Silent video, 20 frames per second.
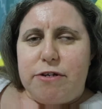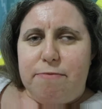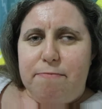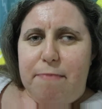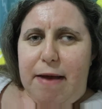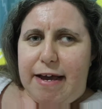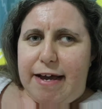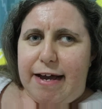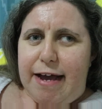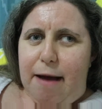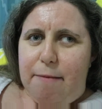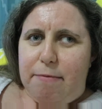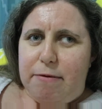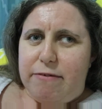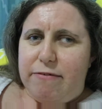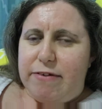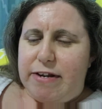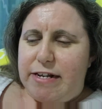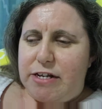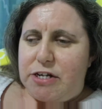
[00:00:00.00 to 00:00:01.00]
make a couple
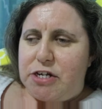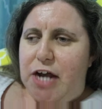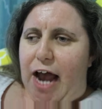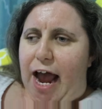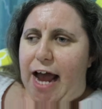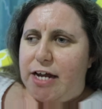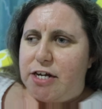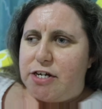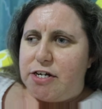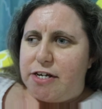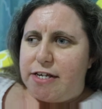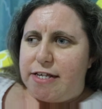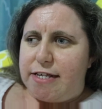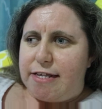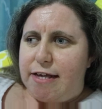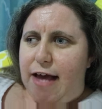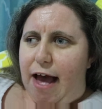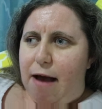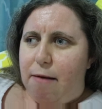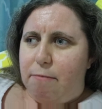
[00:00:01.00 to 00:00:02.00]
of little
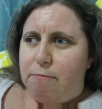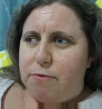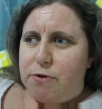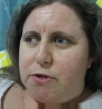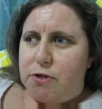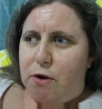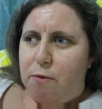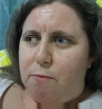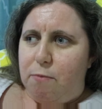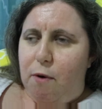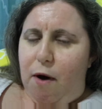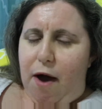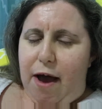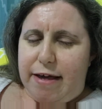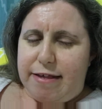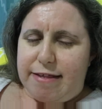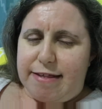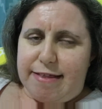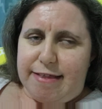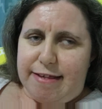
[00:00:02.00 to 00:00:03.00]
changes
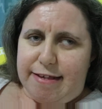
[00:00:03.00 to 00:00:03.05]
job-wise